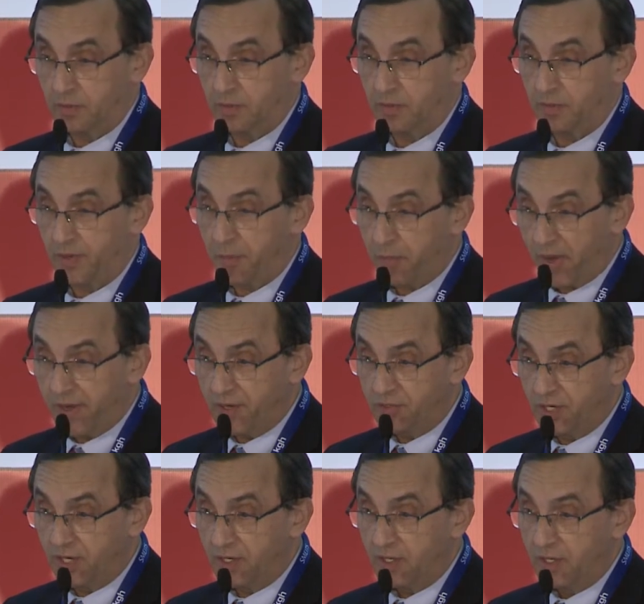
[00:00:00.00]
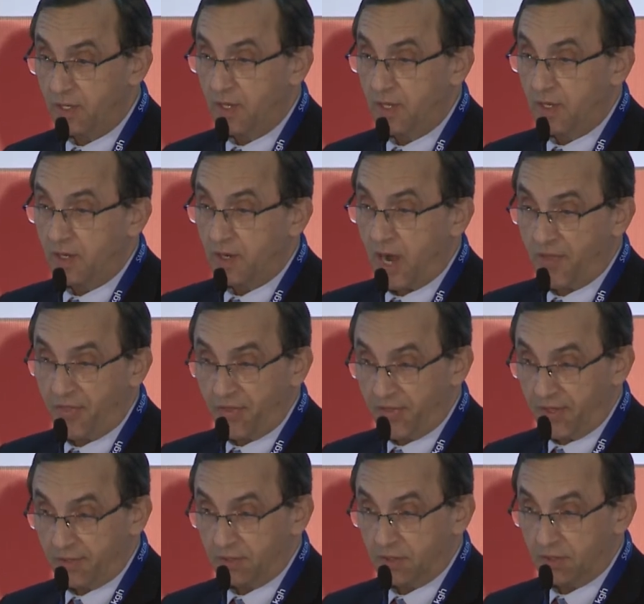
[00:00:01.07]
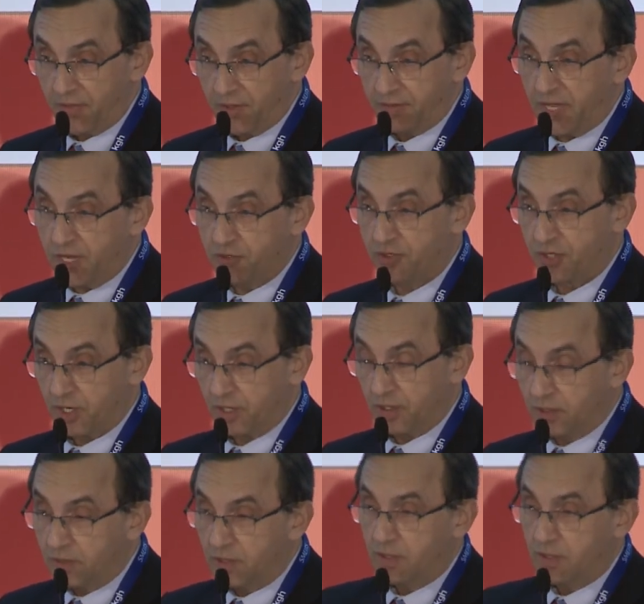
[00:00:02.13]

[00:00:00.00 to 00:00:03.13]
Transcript: replenishing other than the natural